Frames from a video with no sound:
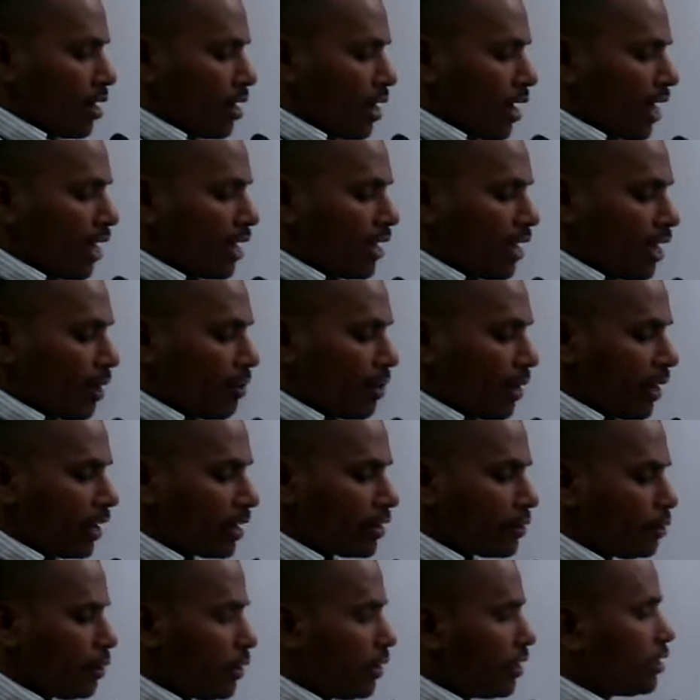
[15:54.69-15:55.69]
9a
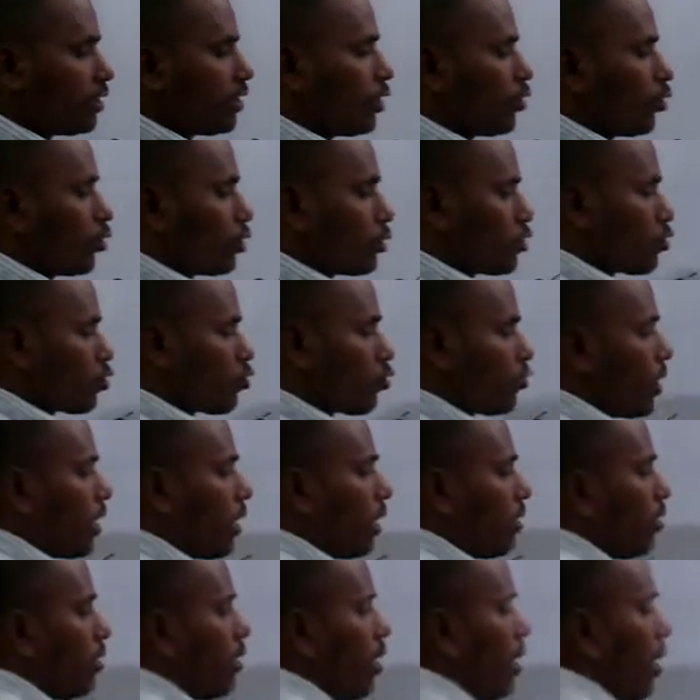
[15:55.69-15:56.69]
minus b is equals to
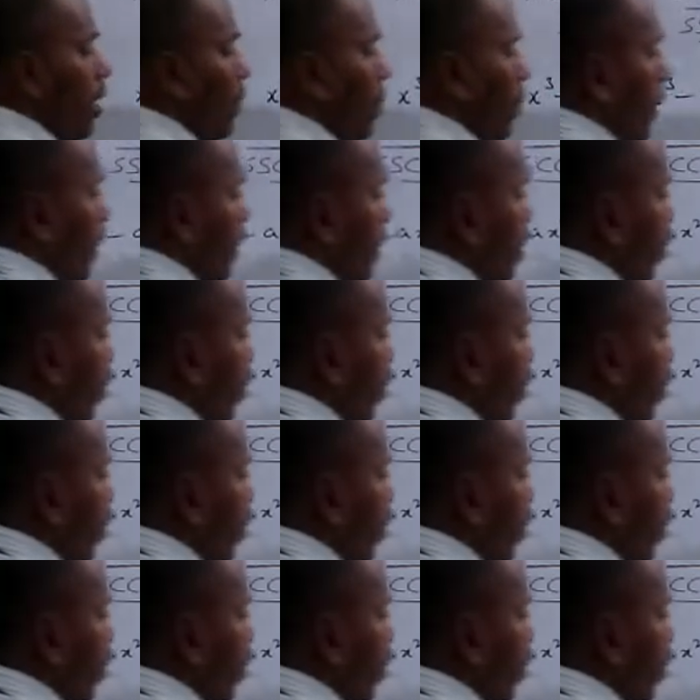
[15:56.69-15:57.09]
12. By